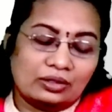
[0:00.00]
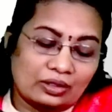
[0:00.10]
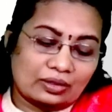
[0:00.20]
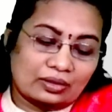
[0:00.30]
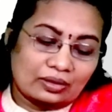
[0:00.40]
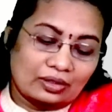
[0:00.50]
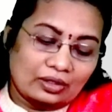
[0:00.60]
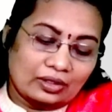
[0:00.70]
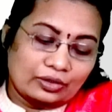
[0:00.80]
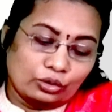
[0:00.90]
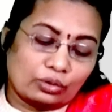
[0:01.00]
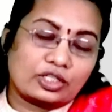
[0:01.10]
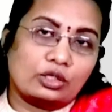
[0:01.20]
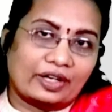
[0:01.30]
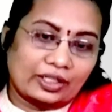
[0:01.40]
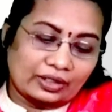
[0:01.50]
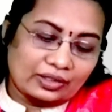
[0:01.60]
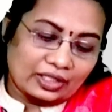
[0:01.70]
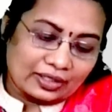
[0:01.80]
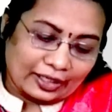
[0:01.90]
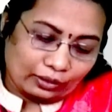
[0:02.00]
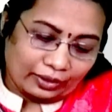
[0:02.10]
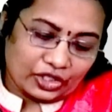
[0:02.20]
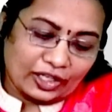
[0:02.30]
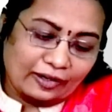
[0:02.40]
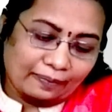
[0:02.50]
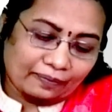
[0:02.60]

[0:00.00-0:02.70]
this 2023 CSAT question.